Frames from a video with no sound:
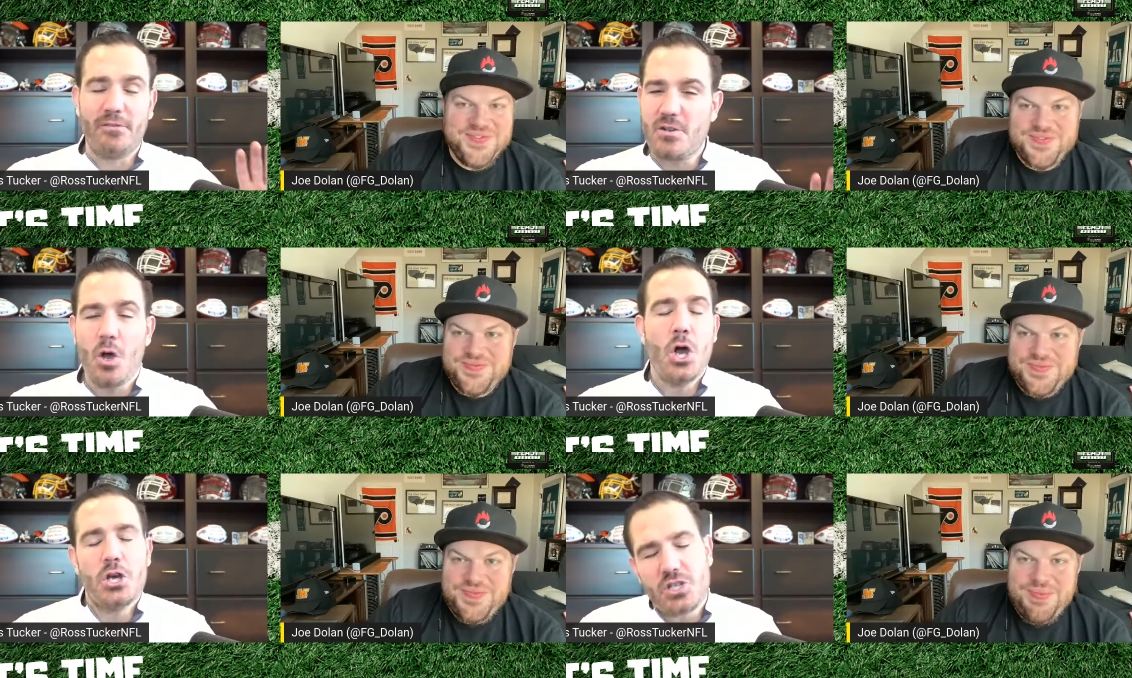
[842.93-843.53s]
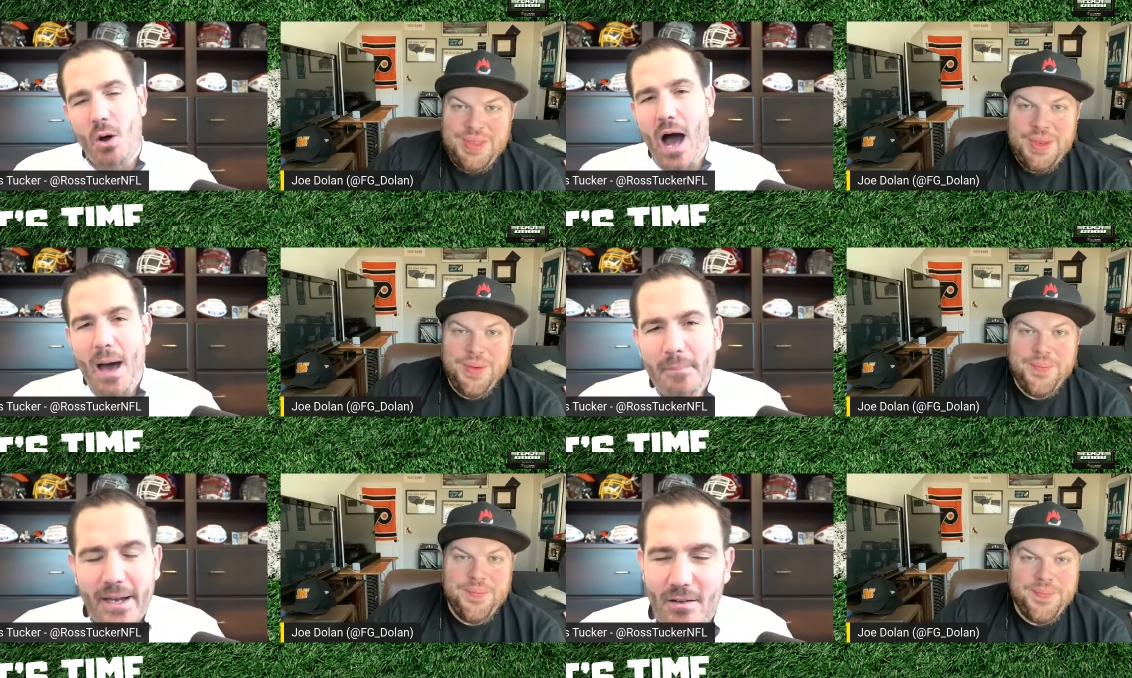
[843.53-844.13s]
Speaker 1: difference. So
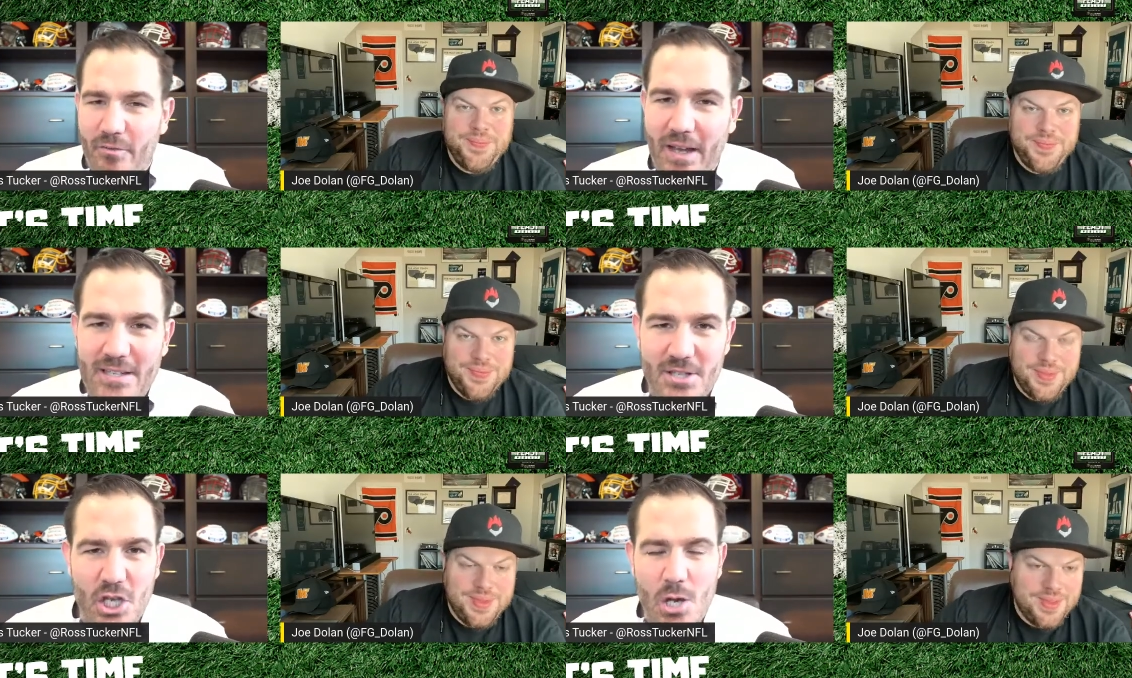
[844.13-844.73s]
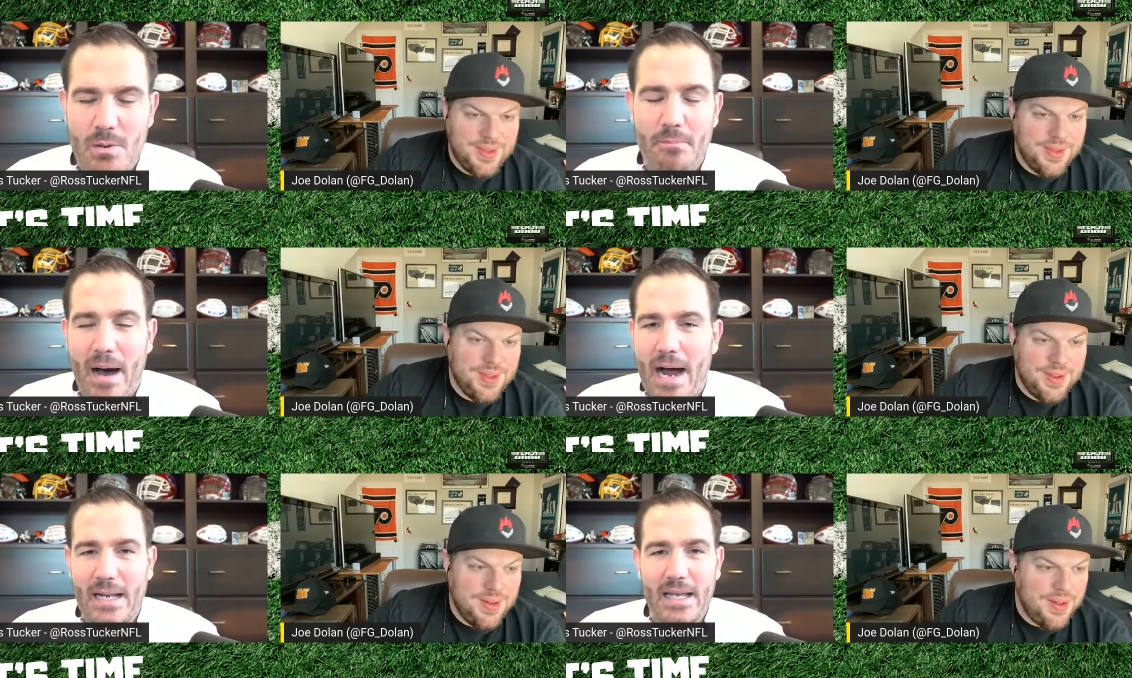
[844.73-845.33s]
I'm convinced the human
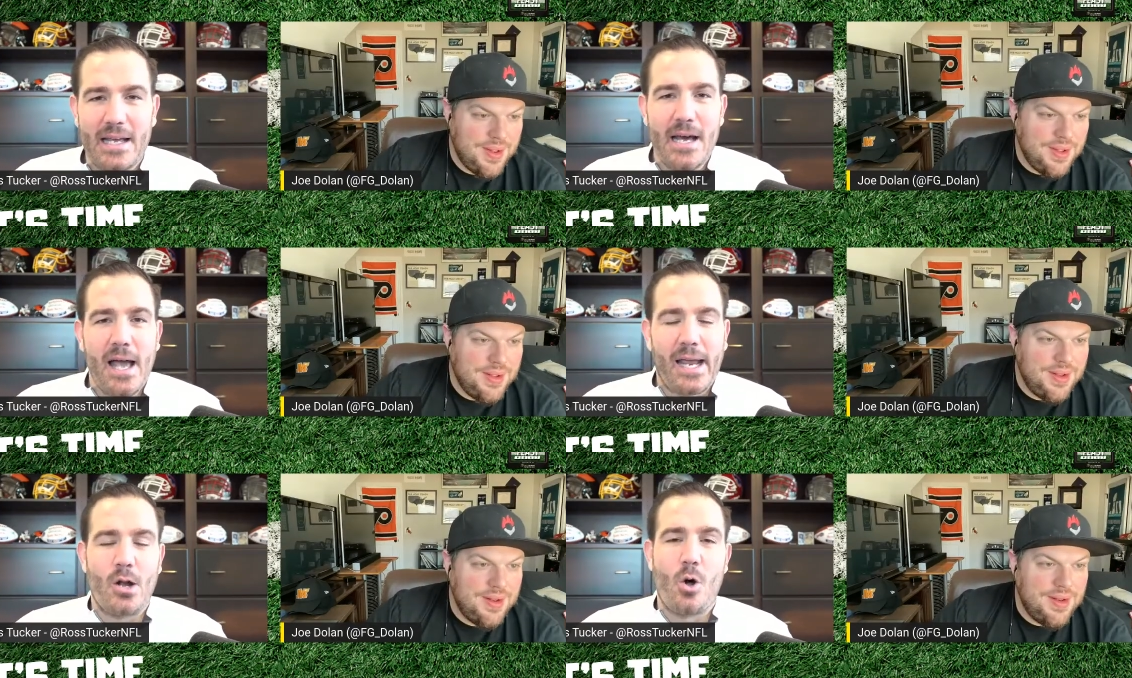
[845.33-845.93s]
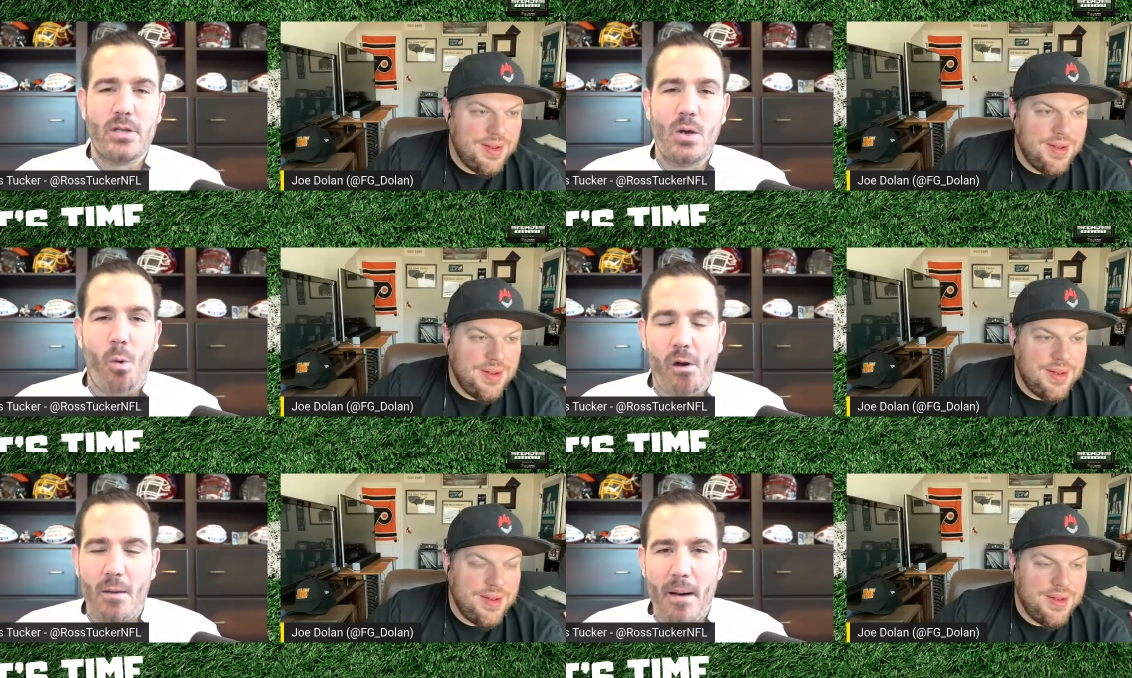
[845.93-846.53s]
body can only
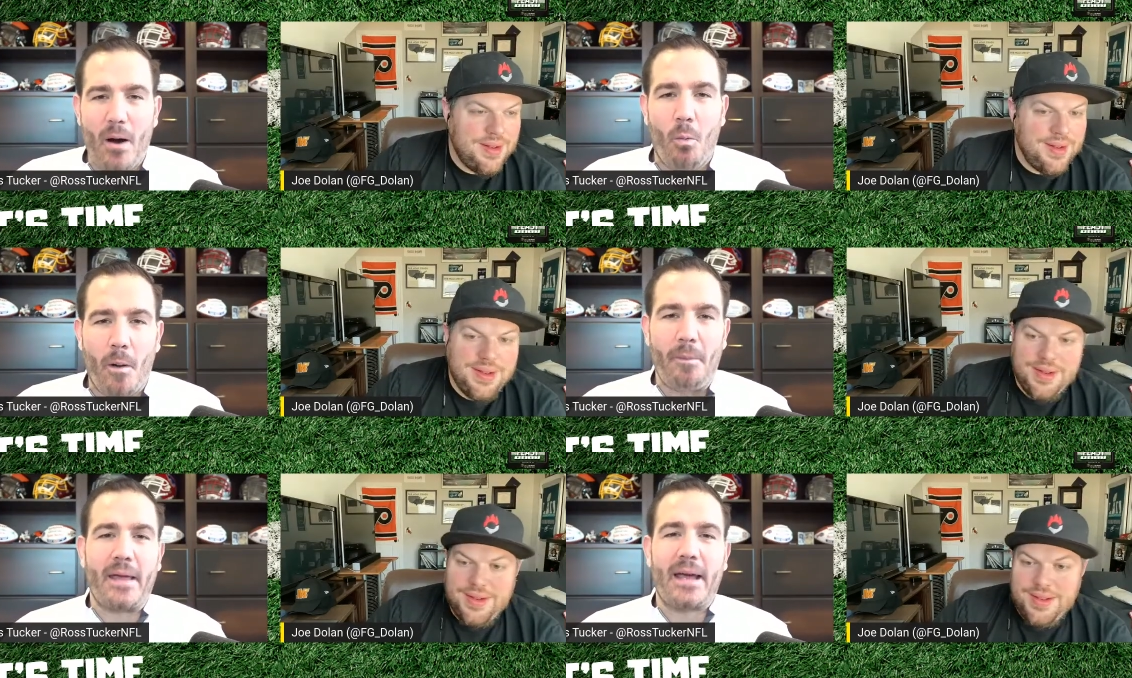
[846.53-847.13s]
worry about one